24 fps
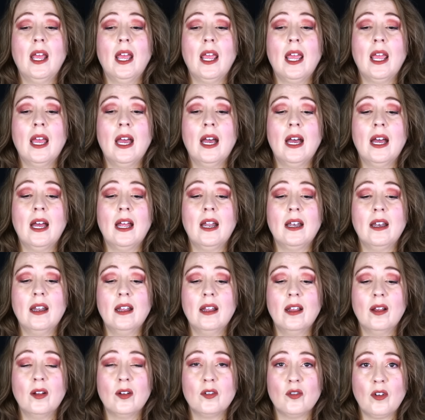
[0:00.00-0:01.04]
And
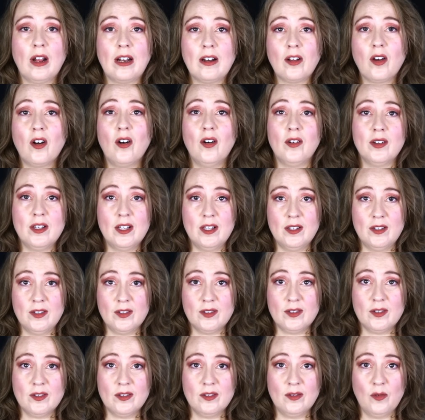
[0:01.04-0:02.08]
trying to call
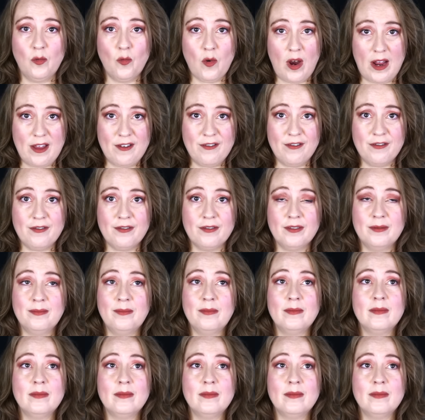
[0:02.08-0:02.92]
his wife.